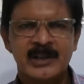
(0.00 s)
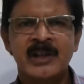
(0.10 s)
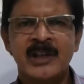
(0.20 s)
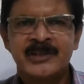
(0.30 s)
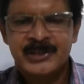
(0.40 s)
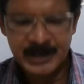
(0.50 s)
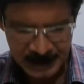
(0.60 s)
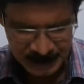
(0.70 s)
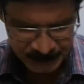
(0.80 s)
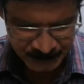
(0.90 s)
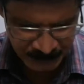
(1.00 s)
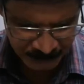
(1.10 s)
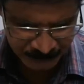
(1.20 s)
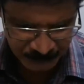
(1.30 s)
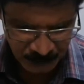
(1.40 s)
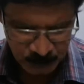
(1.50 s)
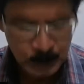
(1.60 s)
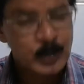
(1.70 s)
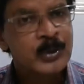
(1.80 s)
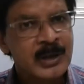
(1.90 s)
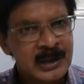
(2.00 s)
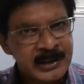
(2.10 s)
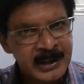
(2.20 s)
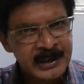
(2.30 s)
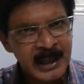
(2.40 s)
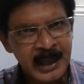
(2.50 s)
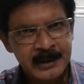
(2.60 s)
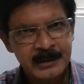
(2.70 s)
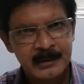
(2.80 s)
Hesitatingly says, you really think that?